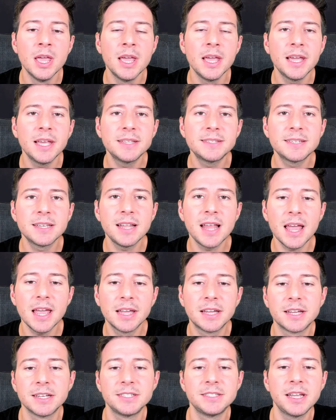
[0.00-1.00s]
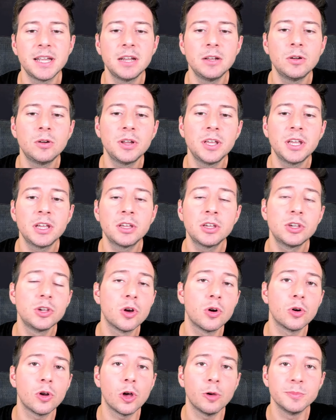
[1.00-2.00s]
It's like tailoring
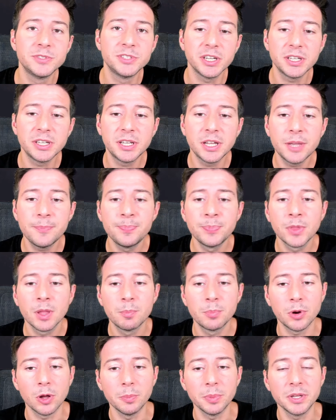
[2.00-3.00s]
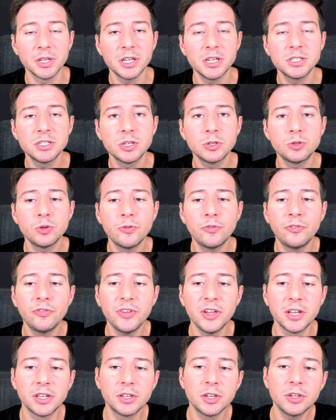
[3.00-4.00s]
your object properties to
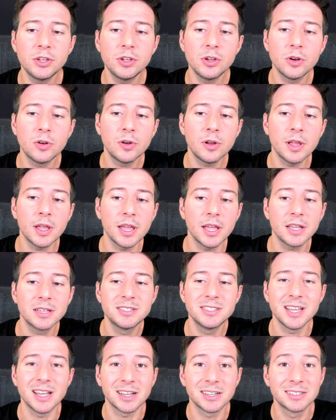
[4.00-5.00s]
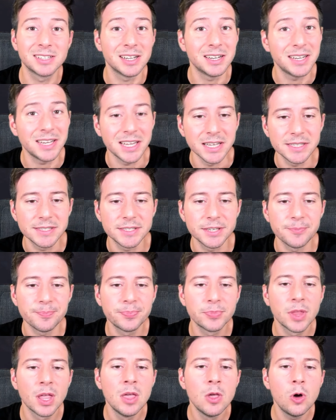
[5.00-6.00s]
fit your exact needs,
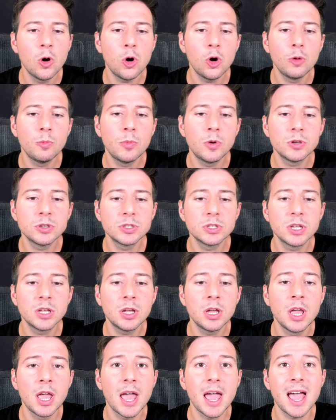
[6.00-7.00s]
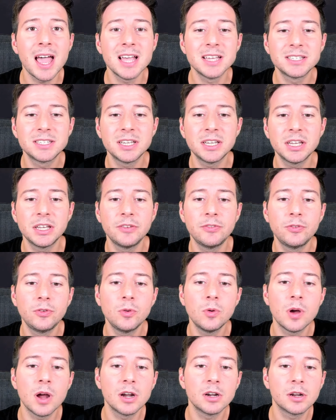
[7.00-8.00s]
almost as if
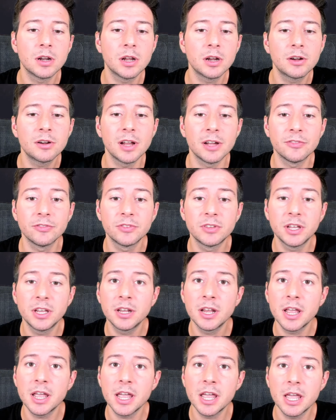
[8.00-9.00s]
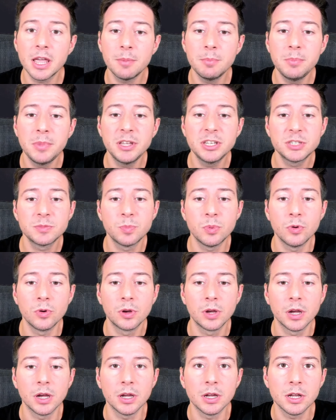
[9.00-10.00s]
you are crafting a
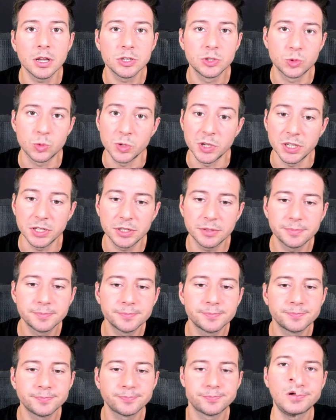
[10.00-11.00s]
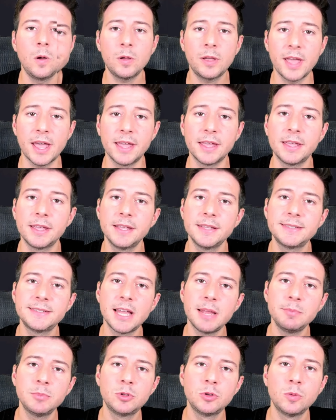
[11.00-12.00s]
bespoke suite. Okay, it's
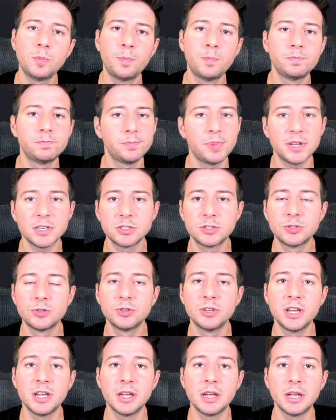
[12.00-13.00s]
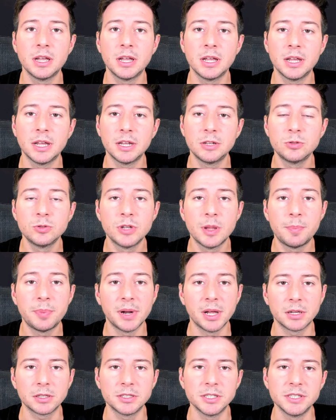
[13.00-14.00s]
time to pass to the
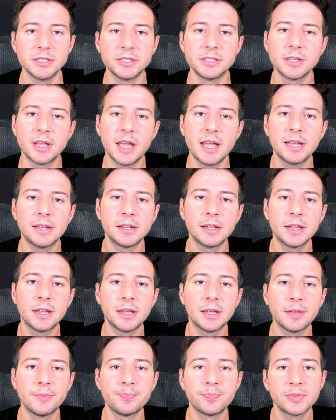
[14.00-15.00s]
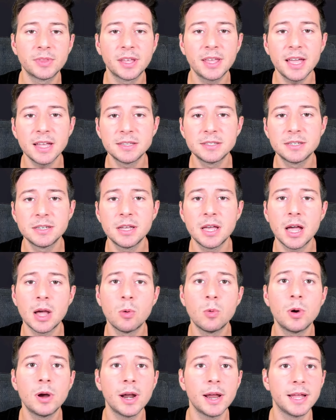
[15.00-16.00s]
practice and get
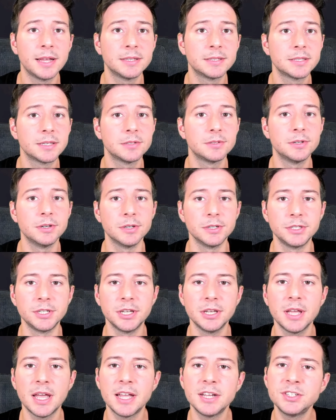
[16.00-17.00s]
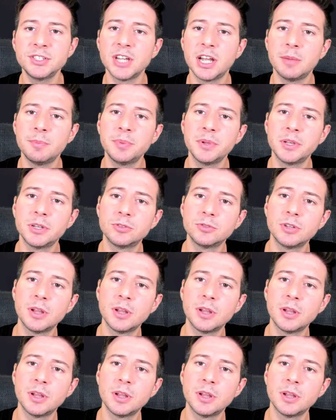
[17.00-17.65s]
our hands dirty and jump into the